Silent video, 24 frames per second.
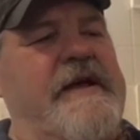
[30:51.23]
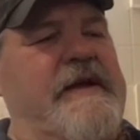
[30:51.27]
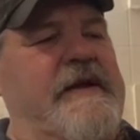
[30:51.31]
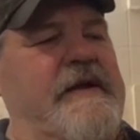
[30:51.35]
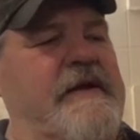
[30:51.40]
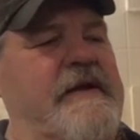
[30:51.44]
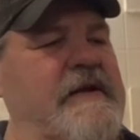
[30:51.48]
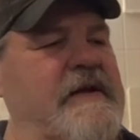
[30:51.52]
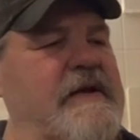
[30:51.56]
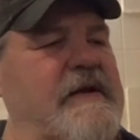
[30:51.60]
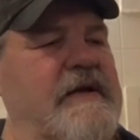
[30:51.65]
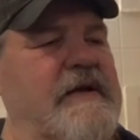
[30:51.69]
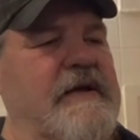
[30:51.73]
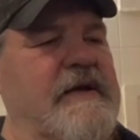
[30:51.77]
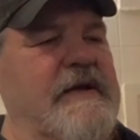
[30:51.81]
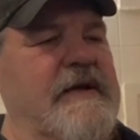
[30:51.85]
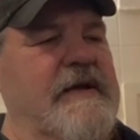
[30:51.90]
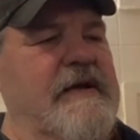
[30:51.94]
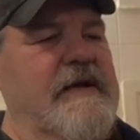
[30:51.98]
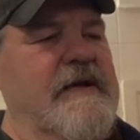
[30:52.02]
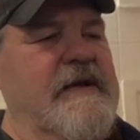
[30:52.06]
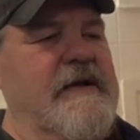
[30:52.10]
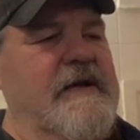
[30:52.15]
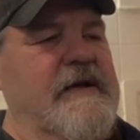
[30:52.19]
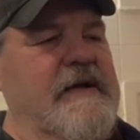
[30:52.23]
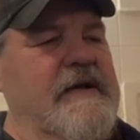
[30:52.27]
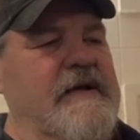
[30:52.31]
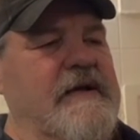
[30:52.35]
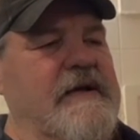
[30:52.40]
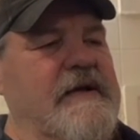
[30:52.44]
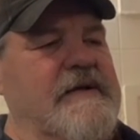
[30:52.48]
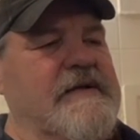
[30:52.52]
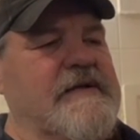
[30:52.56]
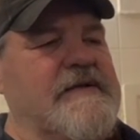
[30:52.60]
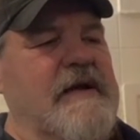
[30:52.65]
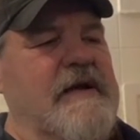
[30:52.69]
and
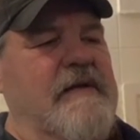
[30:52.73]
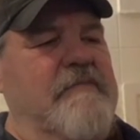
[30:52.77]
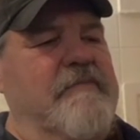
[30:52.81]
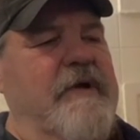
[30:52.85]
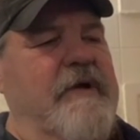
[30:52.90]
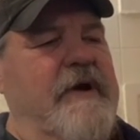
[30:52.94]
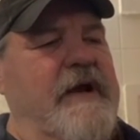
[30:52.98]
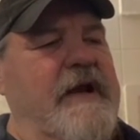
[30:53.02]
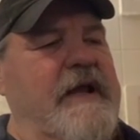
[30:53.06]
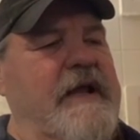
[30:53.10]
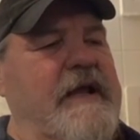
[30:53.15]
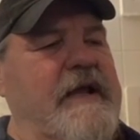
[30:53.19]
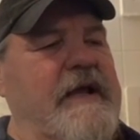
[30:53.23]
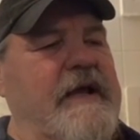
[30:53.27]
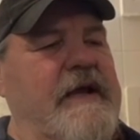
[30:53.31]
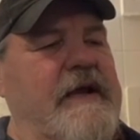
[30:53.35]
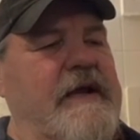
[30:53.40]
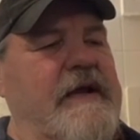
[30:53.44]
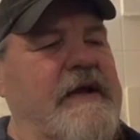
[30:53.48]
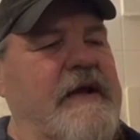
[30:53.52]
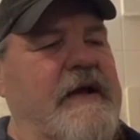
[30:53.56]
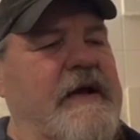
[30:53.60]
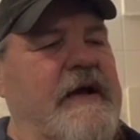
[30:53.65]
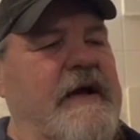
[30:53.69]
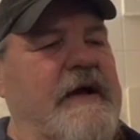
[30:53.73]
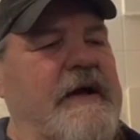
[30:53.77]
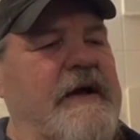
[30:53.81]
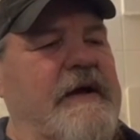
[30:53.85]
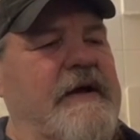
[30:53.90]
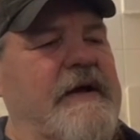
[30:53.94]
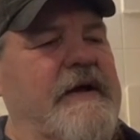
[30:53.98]
somebody, and uh,